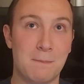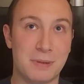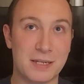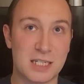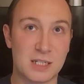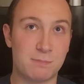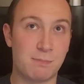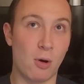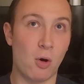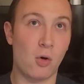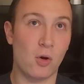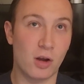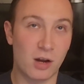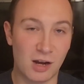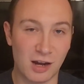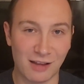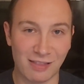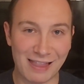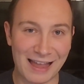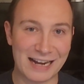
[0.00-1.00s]
bespoke
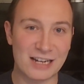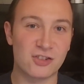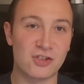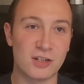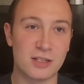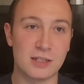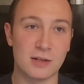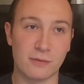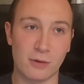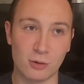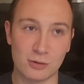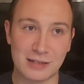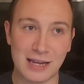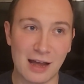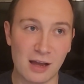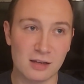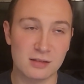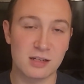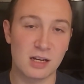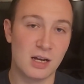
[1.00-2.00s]
collections of
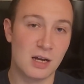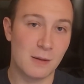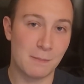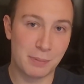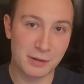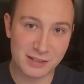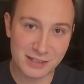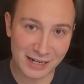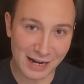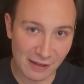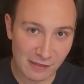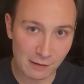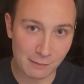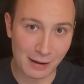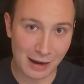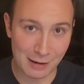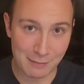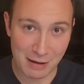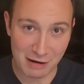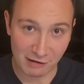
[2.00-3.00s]
hotels put together
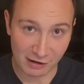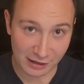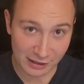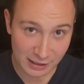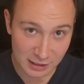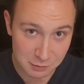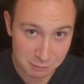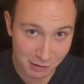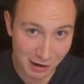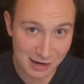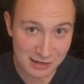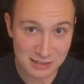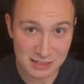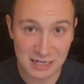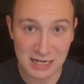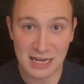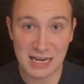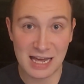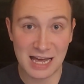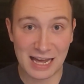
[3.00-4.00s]
by American Express.
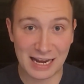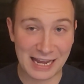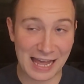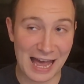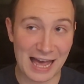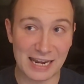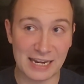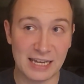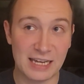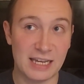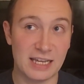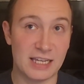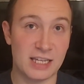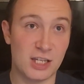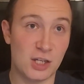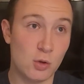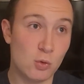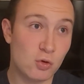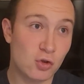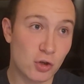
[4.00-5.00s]
Again,
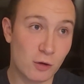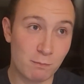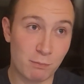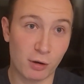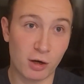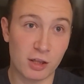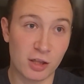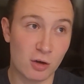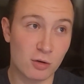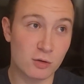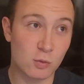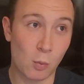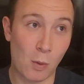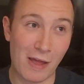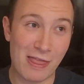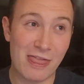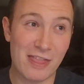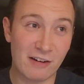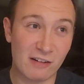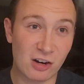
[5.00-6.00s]
you should book those
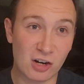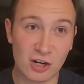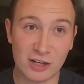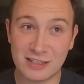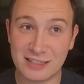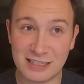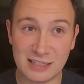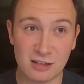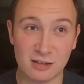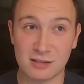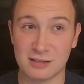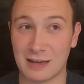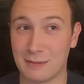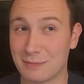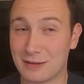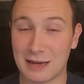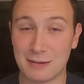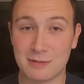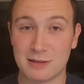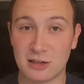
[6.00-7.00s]
when they're a good deal.
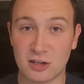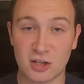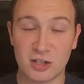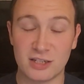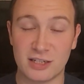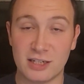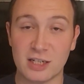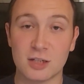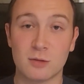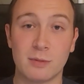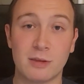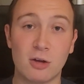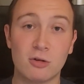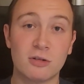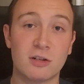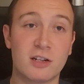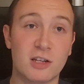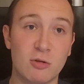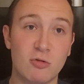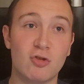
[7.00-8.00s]
Sometimes they're good deals, but
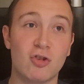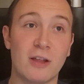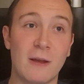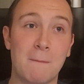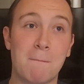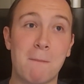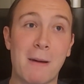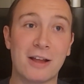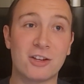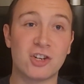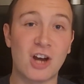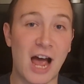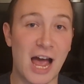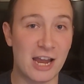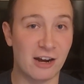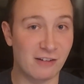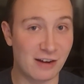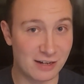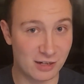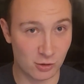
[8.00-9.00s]
those are usually much
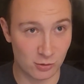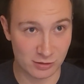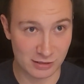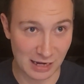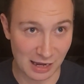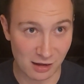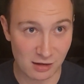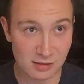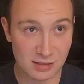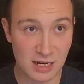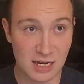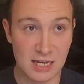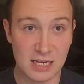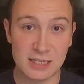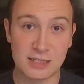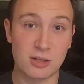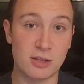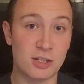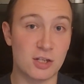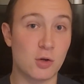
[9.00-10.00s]
higher end hotels.
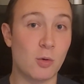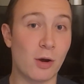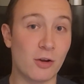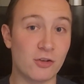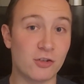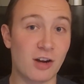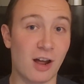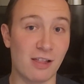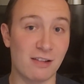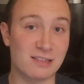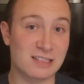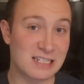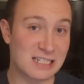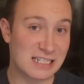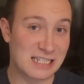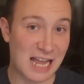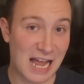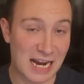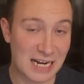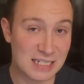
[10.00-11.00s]
So the $200 is
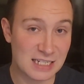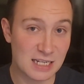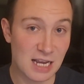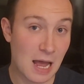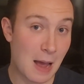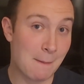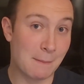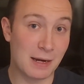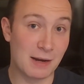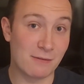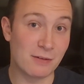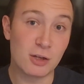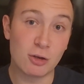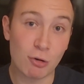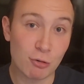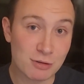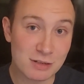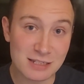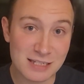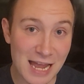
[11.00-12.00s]
nice, but if you
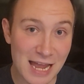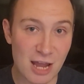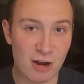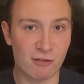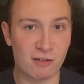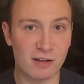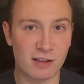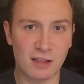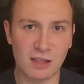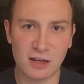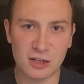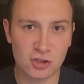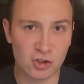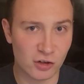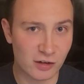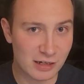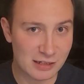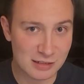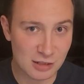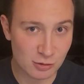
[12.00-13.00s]
don't stay at really
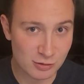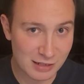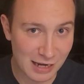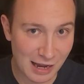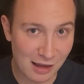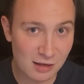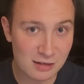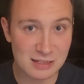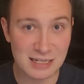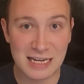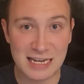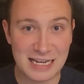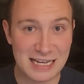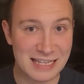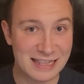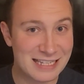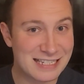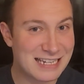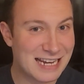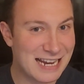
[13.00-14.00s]
luxurious hotels,
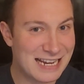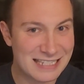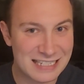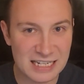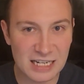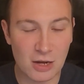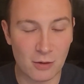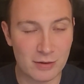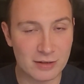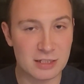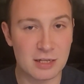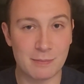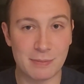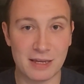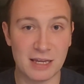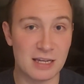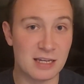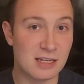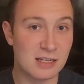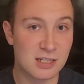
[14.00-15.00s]
this isn't going to
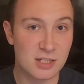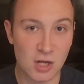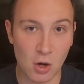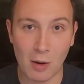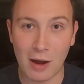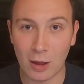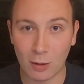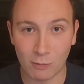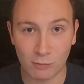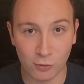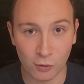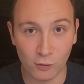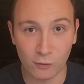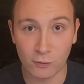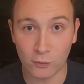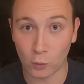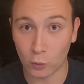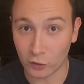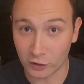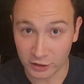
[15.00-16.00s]
be so helpful
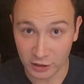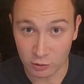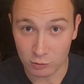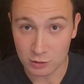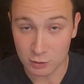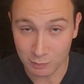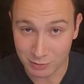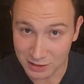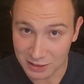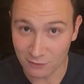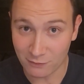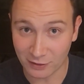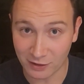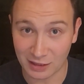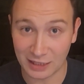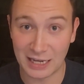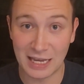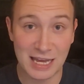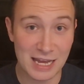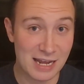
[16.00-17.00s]
for you
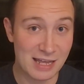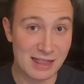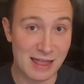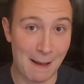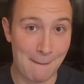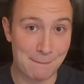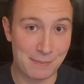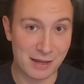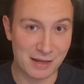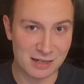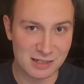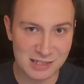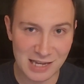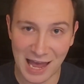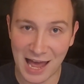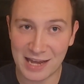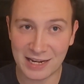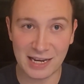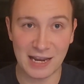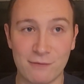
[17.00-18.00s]
specifically. That being
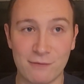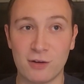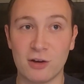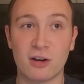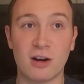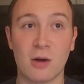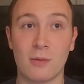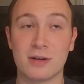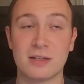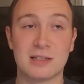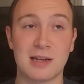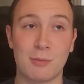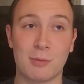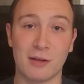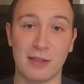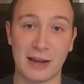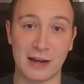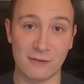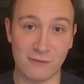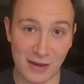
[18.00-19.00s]
said, you're going
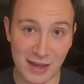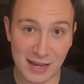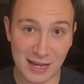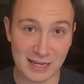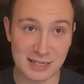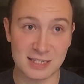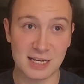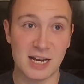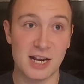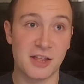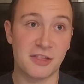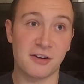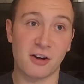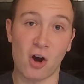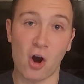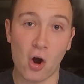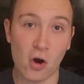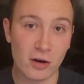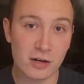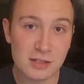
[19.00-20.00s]
somewhere like Vegas,
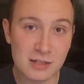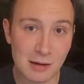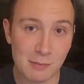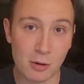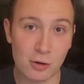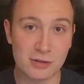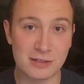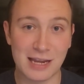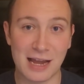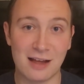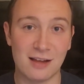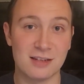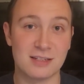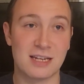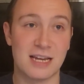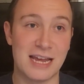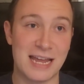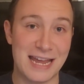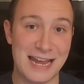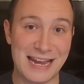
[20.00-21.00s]
there are some
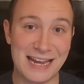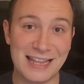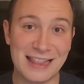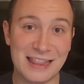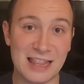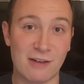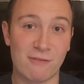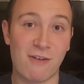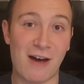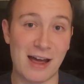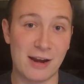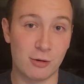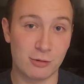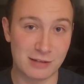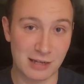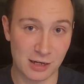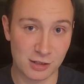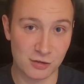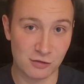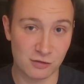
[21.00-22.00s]
hotels in the Fine
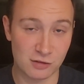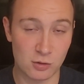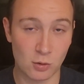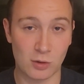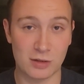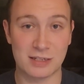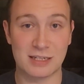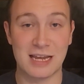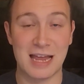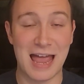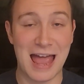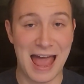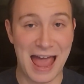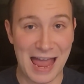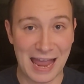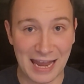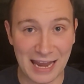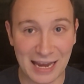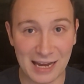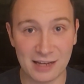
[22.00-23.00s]
Hotels and Resorts
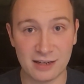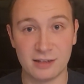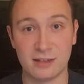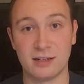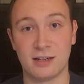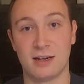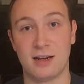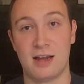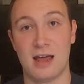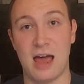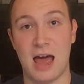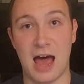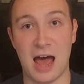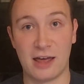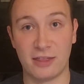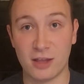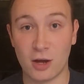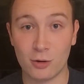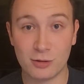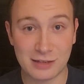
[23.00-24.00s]
and
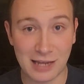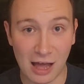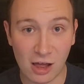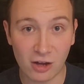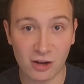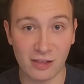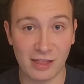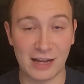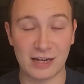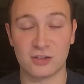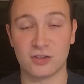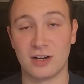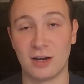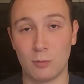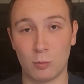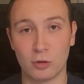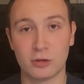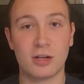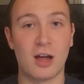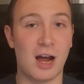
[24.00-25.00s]
the Hotel Collection,
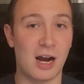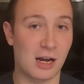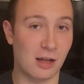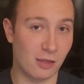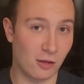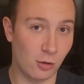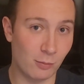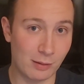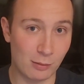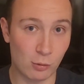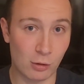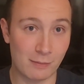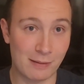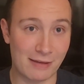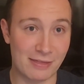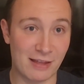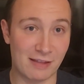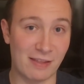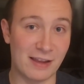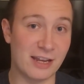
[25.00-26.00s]
and we'll talk a little bit more
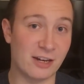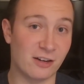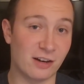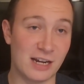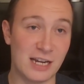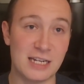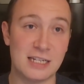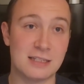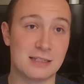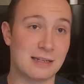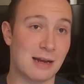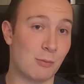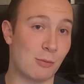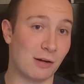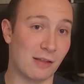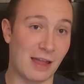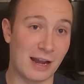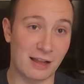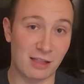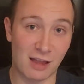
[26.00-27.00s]
about that later, in
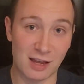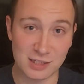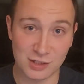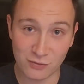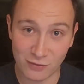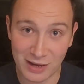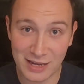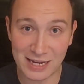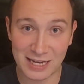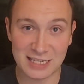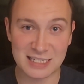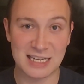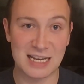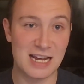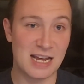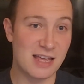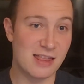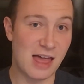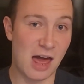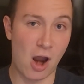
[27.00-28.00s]
somewhere like Las Vegas
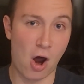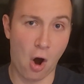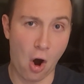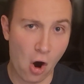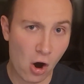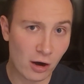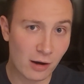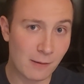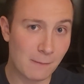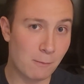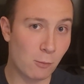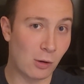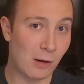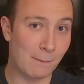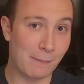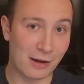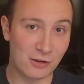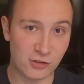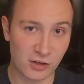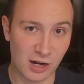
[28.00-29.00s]
that are more
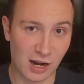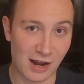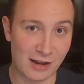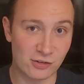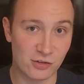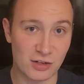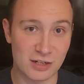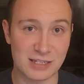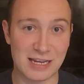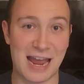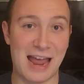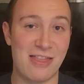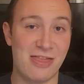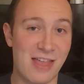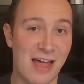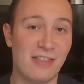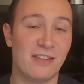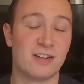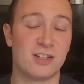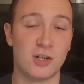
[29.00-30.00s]
budget conscious, and
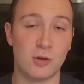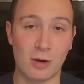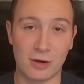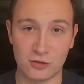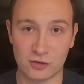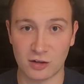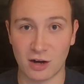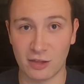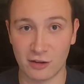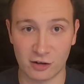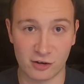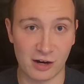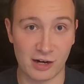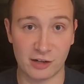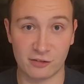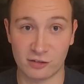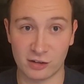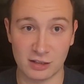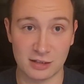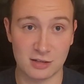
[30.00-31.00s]
then the $200
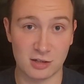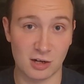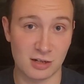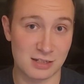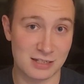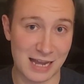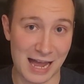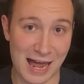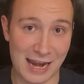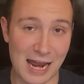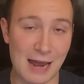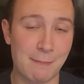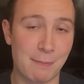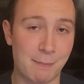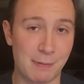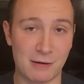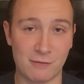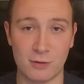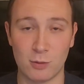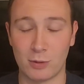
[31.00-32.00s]
credit really starts to add
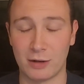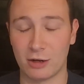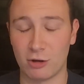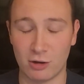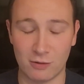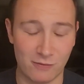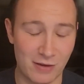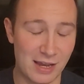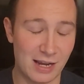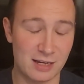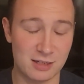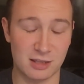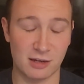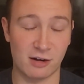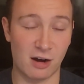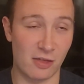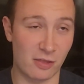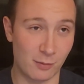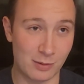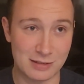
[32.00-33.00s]
up. But if you want to go to Vegas, there
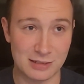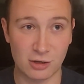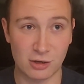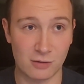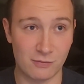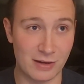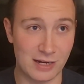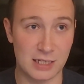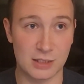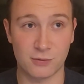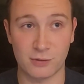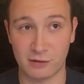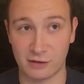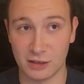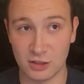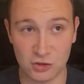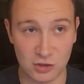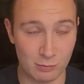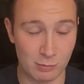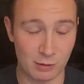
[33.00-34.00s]
are other ways to go to Vegas for
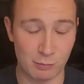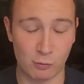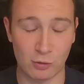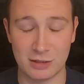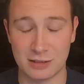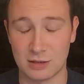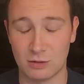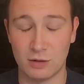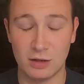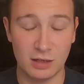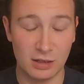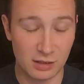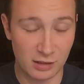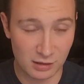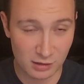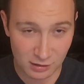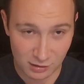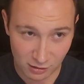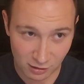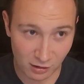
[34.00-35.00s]
really cheap with points. So
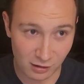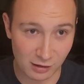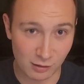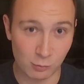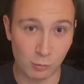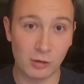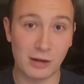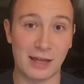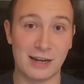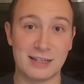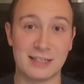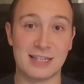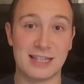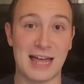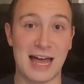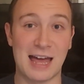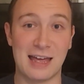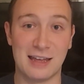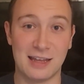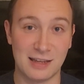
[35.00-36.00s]
we'll get into
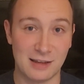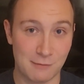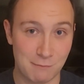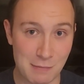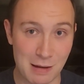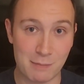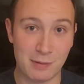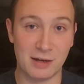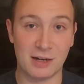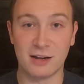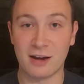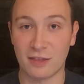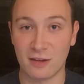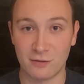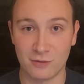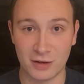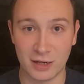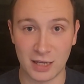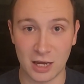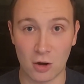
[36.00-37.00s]
that maybe in another
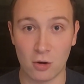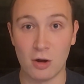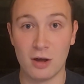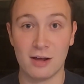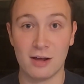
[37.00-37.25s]
video.